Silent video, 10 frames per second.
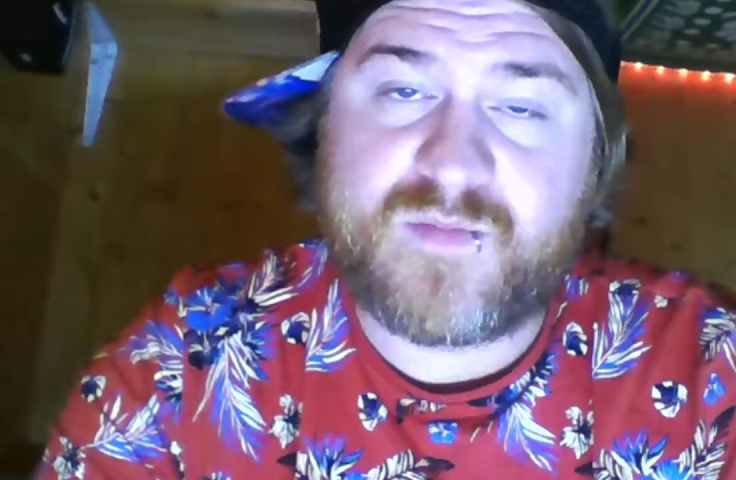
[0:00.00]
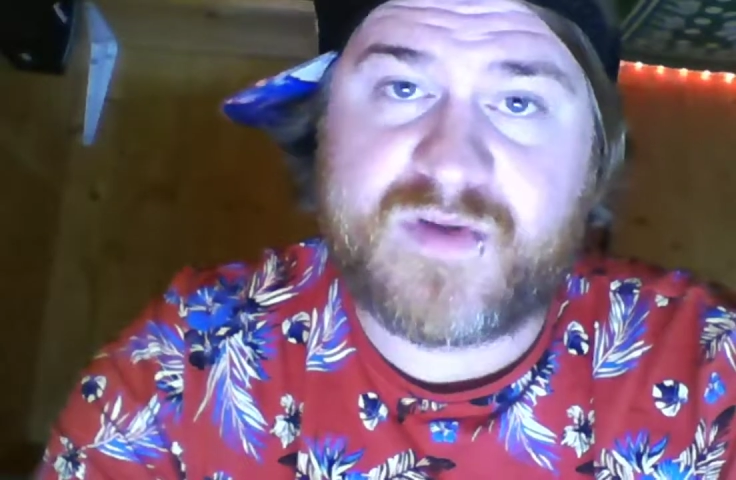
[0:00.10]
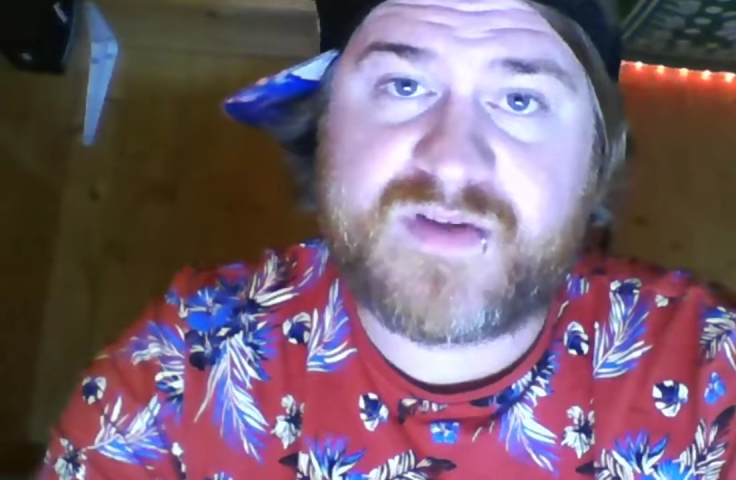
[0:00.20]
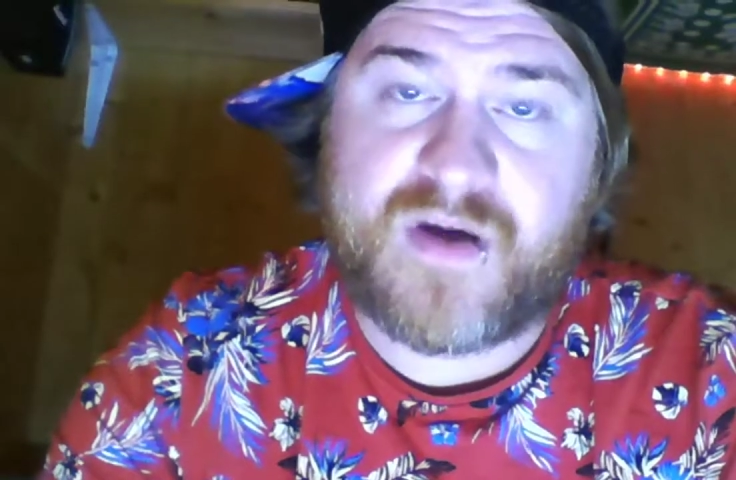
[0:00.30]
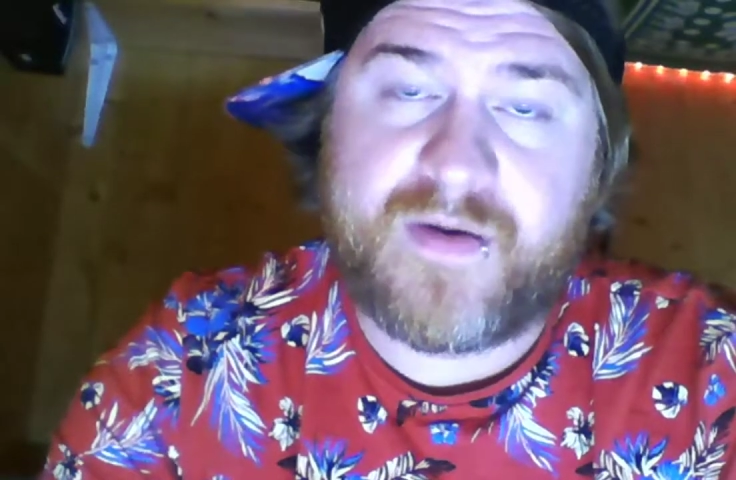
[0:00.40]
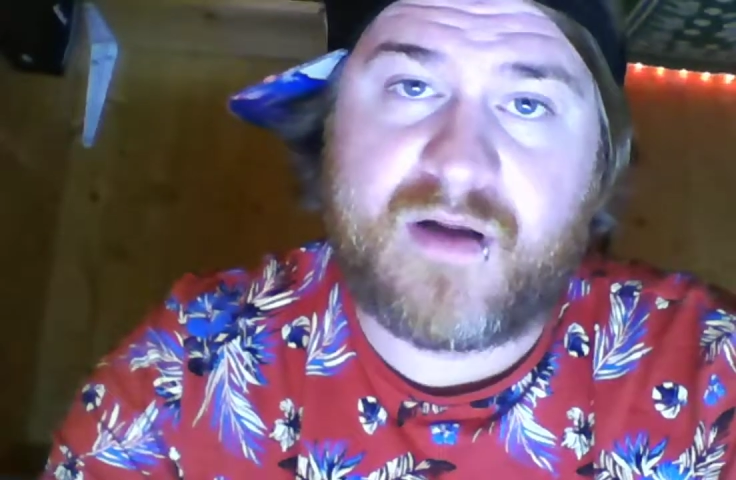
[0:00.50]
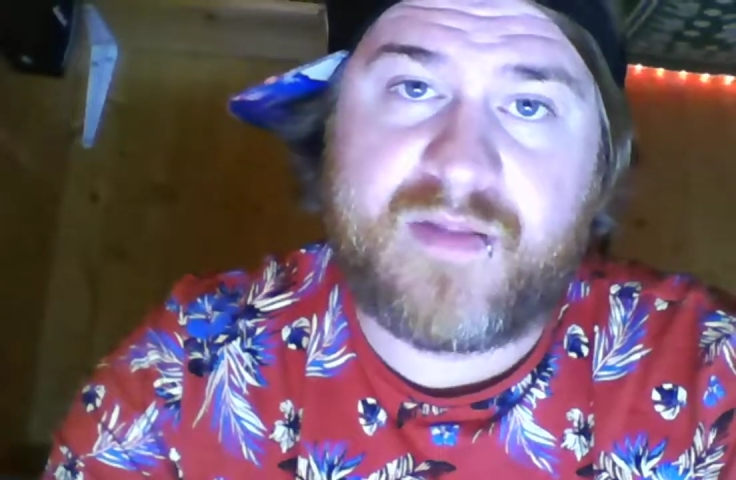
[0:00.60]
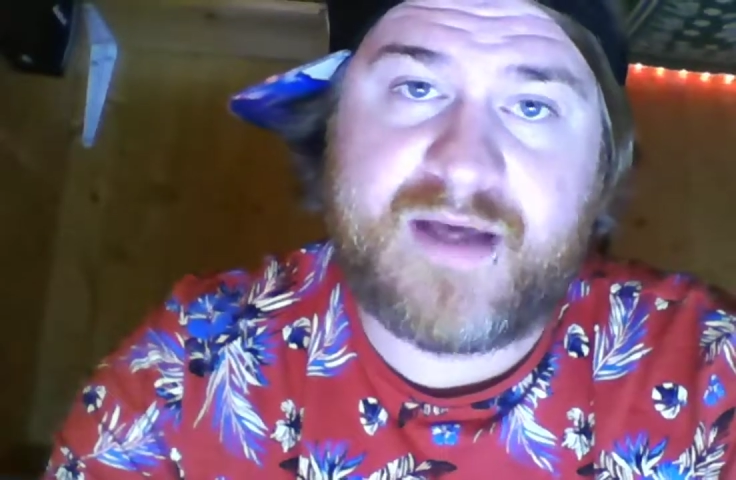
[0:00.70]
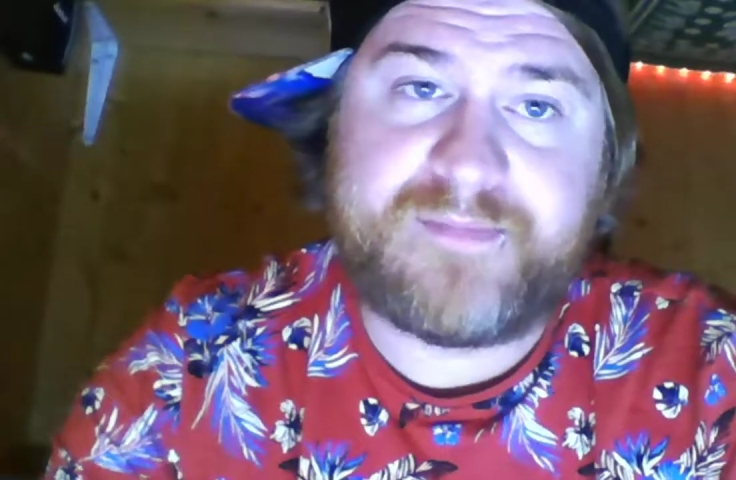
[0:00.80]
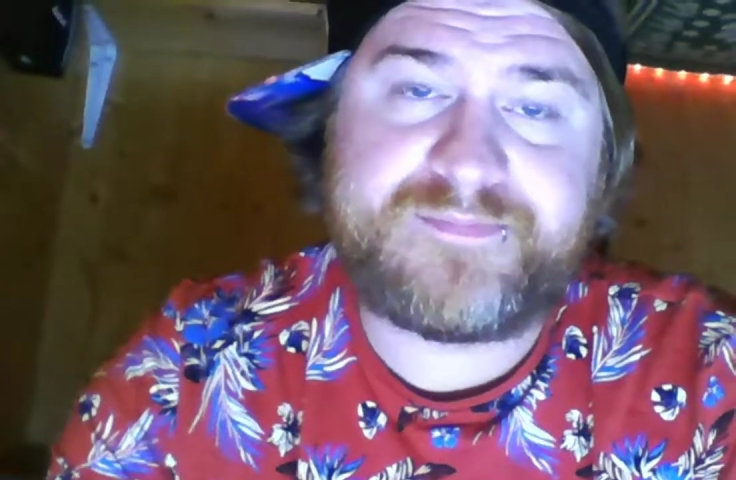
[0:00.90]
what's going on
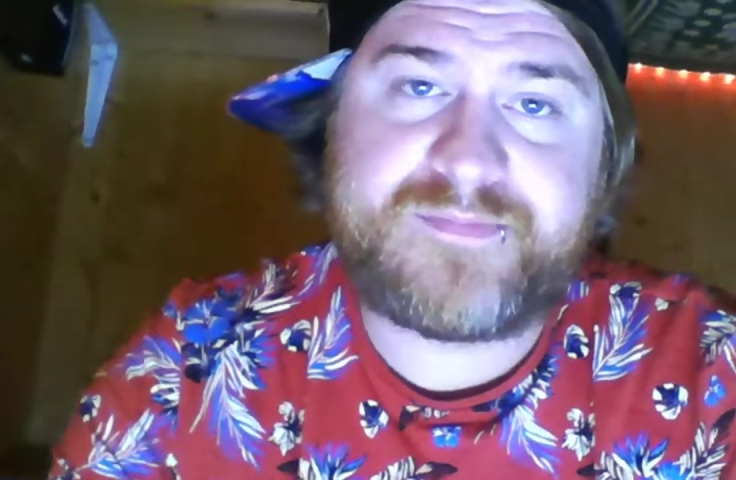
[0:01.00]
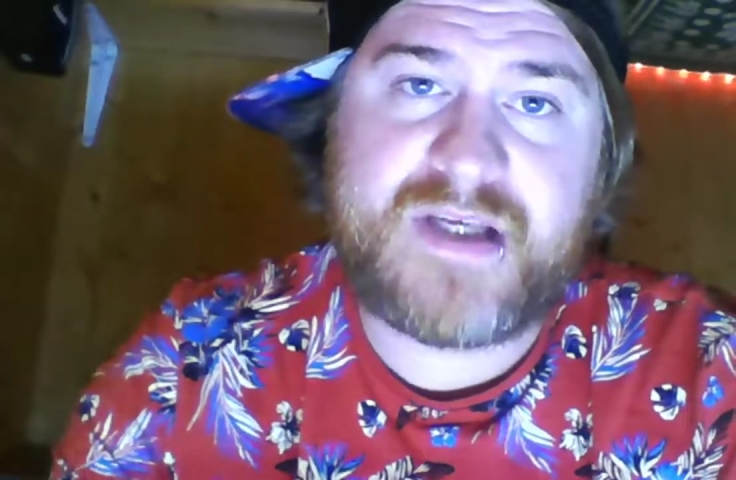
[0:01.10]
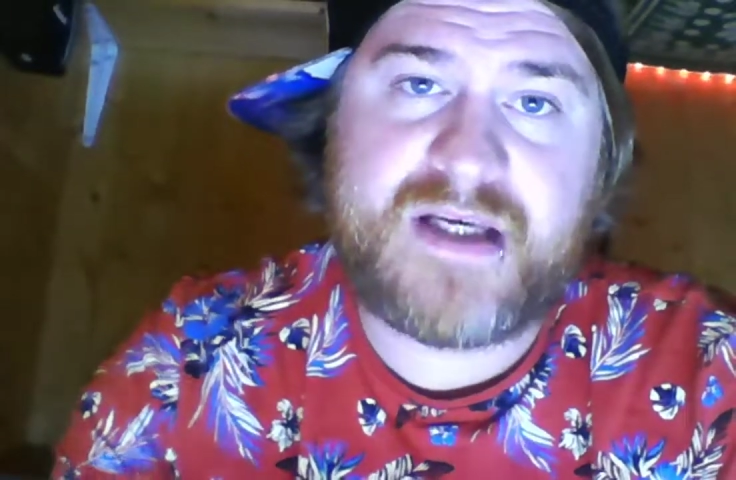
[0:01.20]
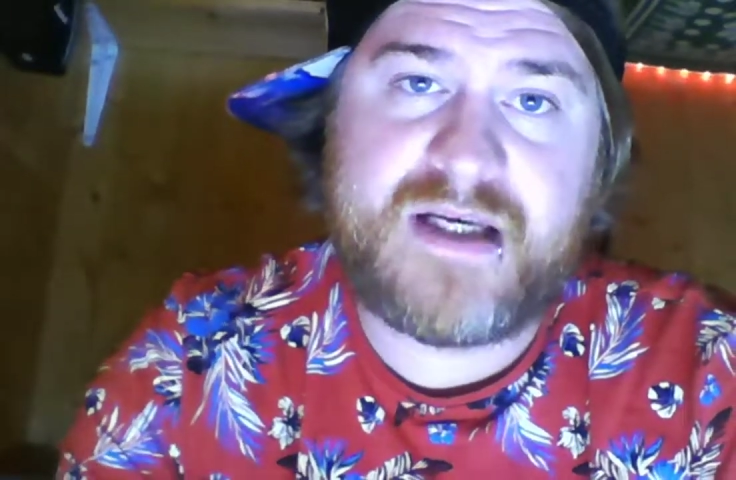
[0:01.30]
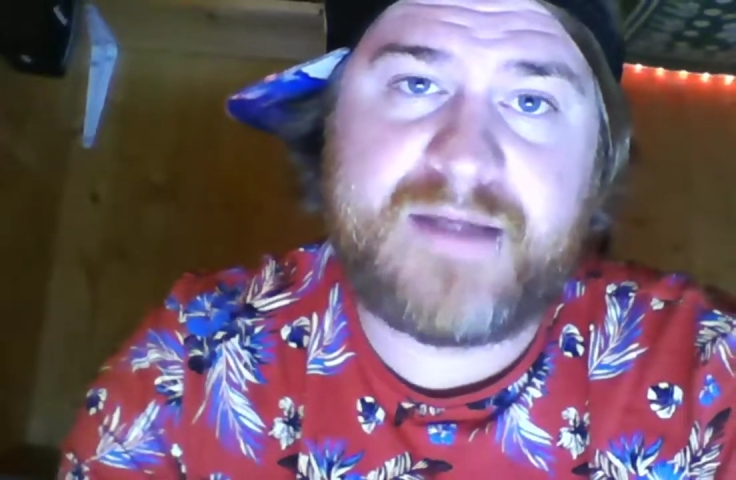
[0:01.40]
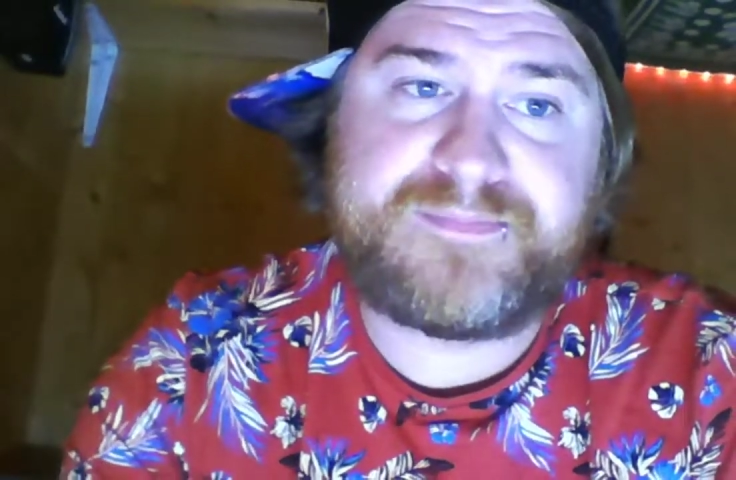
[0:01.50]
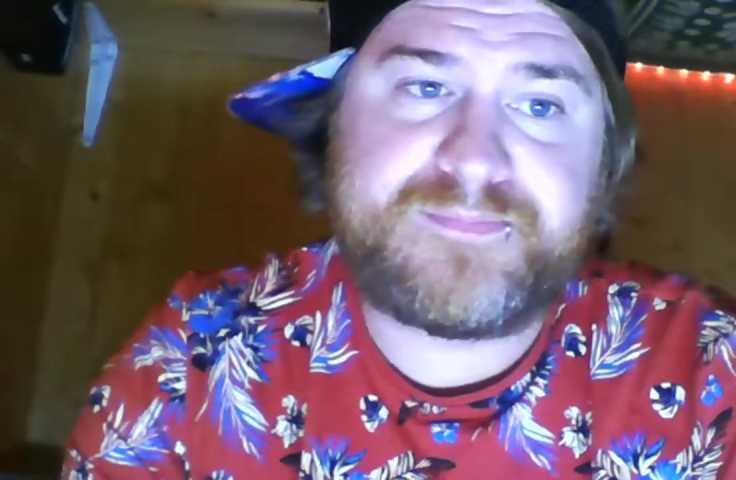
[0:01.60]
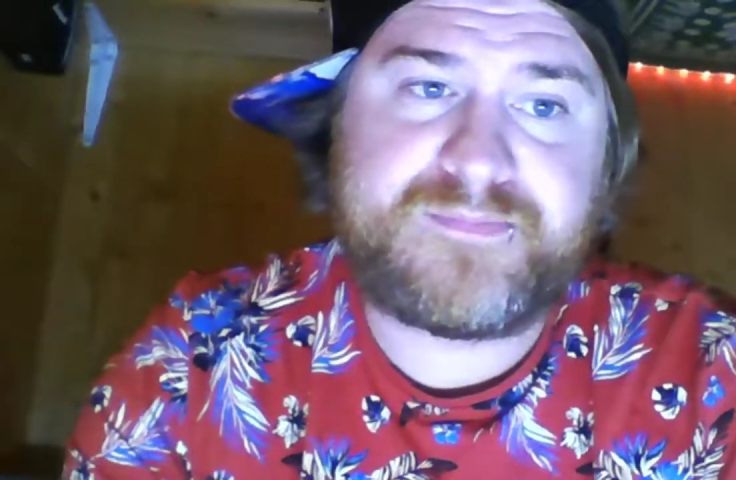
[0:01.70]
there. Um,